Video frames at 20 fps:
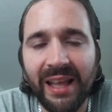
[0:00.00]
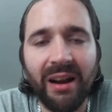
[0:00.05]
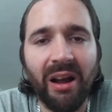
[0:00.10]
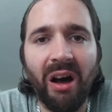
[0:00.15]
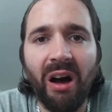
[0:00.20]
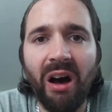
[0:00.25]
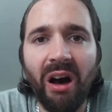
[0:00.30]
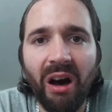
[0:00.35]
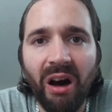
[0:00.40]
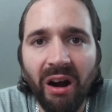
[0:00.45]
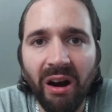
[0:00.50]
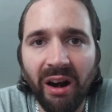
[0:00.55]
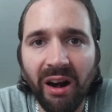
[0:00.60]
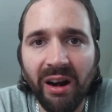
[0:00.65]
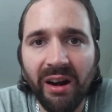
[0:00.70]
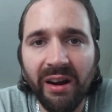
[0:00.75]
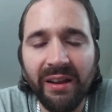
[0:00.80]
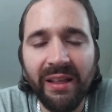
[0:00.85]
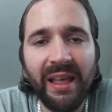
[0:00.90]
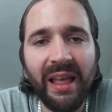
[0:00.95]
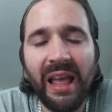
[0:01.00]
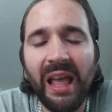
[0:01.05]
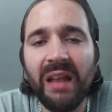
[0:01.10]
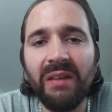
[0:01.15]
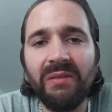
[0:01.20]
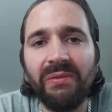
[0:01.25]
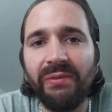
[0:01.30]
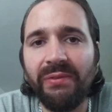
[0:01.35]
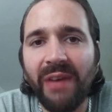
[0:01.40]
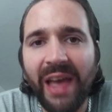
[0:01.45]
and a heart
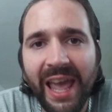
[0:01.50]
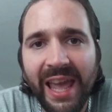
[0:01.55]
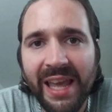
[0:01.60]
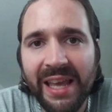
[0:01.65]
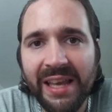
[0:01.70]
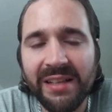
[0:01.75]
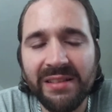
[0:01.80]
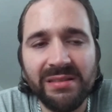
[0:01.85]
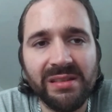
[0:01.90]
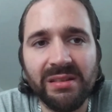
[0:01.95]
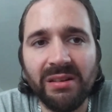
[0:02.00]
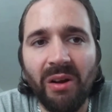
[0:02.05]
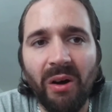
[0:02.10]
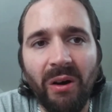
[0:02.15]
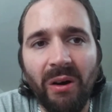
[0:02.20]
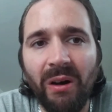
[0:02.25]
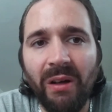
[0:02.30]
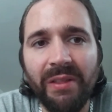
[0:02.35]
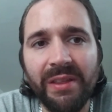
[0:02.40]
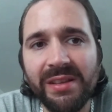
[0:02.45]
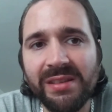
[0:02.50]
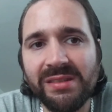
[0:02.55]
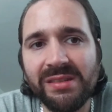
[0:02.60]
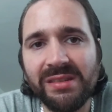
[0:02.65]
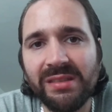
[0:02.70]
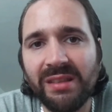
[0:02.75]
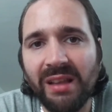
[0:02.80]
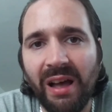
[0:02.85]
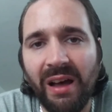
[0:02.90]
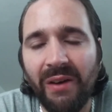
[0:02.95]
and veins and all this
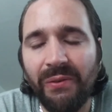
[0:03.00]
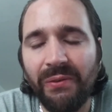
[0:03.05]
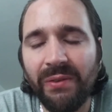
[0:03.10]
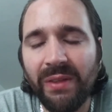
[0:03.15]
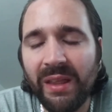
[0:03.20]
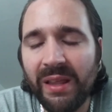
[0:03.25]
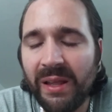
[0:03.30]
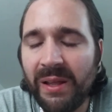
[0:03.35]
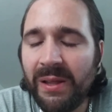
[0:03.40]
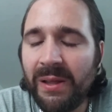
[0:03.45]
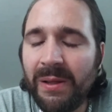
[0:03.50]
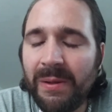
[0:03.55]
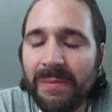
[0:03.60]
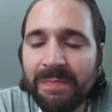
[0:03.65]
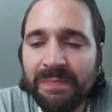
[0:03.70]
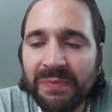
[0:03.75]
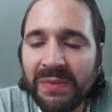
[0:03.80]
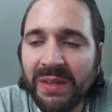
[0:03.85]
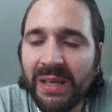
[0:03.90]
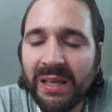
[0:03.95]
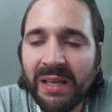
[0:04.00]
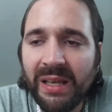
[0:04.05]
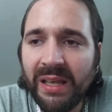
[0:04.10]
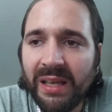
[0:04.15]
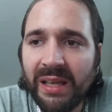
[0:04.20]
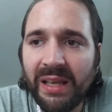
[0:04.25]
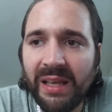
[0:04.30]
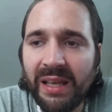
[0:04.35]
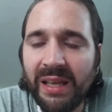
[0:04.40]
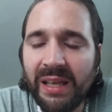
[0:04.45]
stuff.
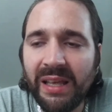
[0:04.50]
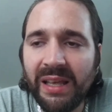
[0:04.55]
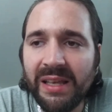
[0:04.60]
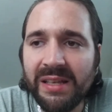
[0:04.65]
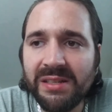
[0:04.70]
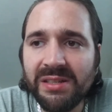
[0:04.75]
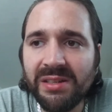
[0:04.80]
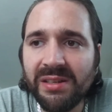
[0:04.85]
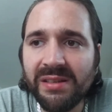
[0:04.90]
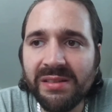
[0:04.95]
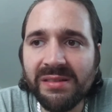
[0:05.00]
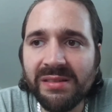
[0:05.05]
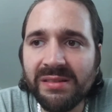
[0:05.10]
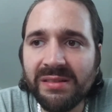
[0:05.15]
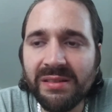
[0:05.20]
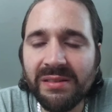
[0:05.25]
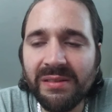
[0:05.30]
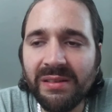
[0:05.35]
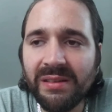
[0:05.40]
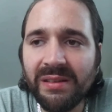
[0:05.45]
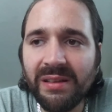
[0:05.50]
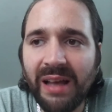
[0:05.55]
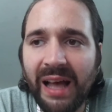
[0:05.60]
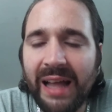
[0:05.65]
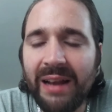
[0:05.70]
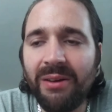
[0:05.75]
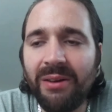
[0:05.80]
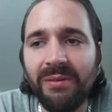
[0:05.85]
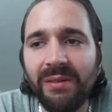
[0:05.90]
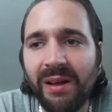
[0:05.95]
It, it just,
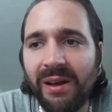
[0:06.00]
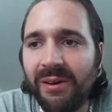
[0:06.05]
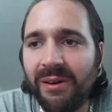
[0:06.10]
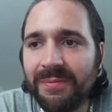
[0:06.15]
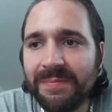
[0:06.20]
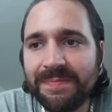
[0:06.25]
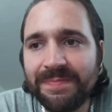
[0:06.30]
I don't know.